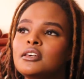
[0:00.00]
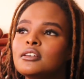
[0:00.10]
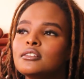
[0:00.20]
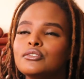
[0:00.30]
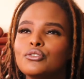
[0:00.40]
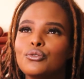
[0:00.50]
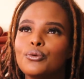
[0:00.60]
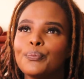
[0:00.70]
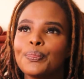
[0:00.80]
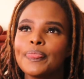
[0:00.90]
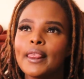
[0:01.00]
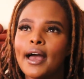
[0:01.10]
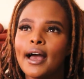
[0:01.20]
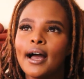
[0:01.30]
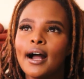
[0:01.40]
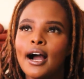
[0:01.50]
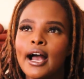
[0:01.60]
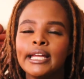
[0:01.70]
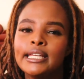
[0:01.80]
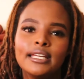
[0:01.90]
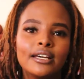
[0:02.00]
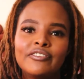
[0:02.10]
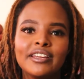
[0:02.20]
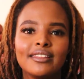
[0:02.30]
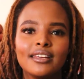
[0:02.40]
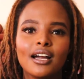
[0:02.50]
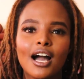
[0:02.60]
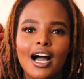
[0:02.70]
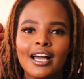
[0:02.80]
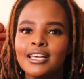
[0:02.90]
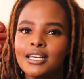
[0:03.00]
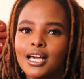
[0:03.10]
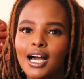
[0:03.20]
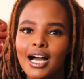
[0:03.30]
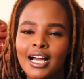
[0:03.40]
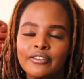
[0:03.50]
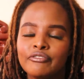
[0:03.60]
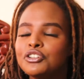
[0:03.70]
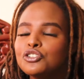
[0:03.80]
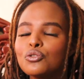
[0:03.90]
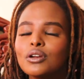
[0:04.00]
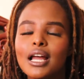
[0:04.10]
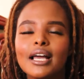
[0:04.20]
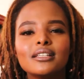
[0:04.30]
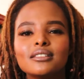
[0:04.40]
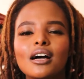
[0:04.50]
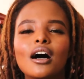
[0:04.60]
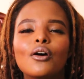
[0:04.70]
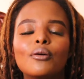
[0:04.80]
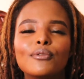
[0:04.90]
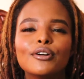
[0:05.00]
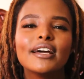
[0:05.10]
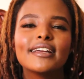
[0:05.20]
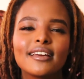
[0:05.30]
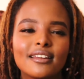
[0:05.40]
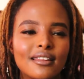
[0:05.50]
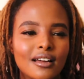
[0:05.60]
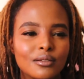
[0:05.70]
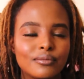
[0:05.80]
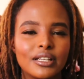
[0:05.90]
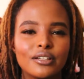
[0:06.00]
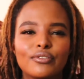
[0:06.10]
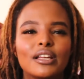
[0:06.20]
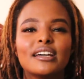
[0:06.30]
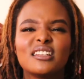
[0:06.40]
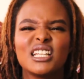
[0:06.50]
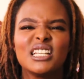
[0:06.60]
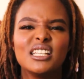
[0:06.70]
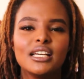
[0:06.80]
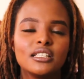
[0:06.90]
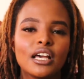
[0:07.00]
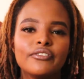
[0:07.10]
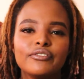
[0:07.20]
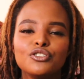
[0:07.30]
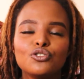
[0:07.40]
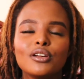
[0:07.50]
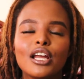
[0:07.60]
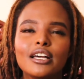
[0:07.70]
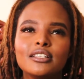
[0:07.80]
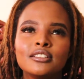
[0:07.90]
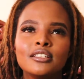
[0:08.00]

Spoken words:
So I did everything. I visualized how I'm gonna get that money for like 3 days. I visualized.